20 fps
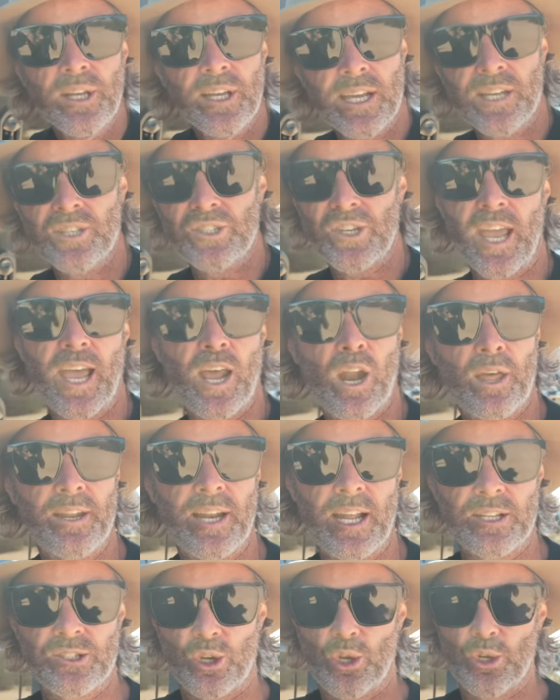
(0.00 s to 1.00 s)
in town. I
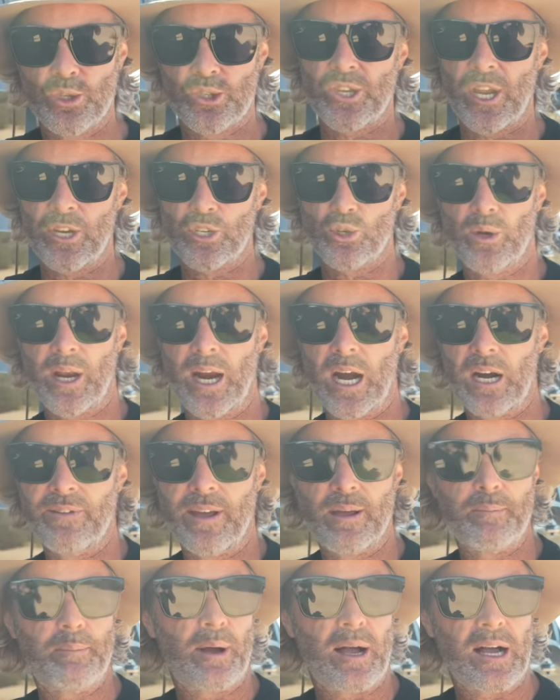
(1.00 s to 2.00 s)
think that's a good central
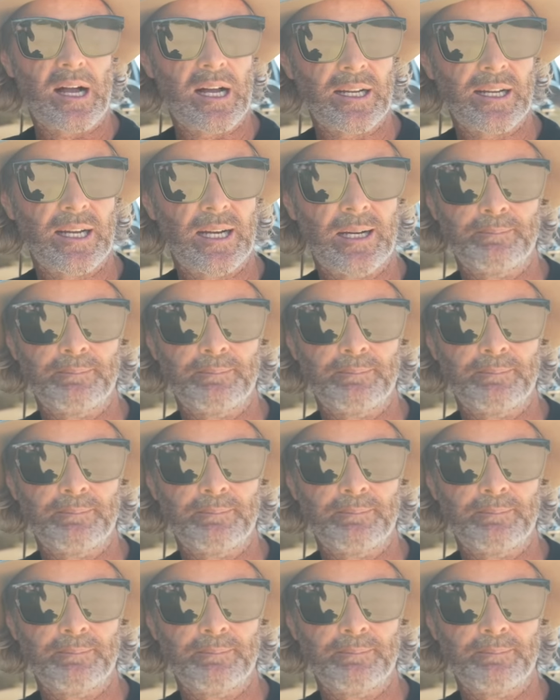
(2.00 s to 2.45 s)
caravan park.